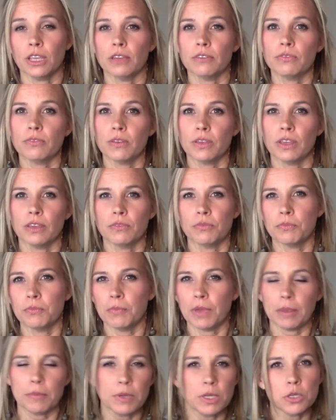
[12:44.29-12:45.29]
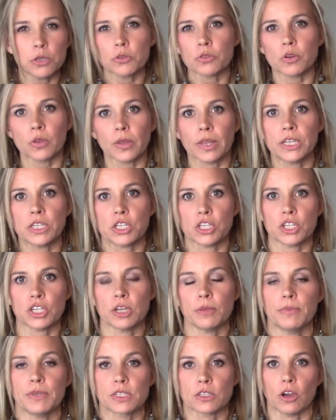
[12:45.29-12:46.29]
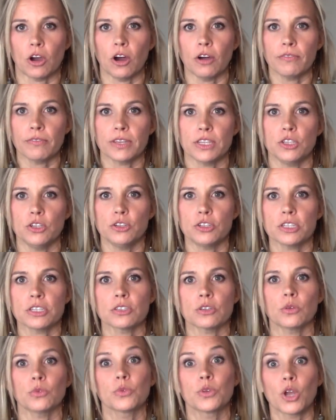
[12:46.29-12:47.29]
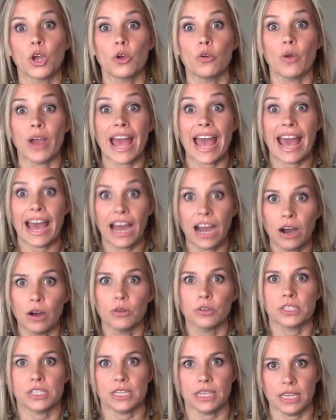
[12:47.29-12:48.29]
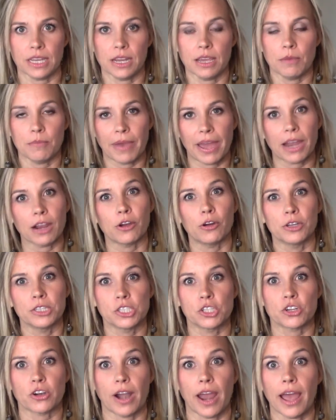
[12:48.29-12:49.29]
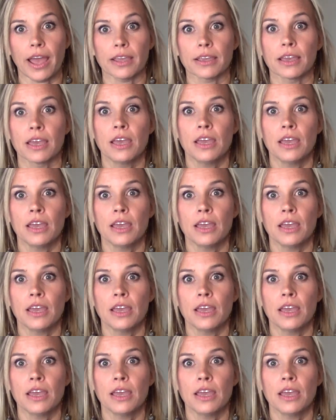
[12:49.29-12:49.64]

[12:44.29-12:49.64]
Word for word: if if maybe your relationship is off and you just don't know how to get it back on track,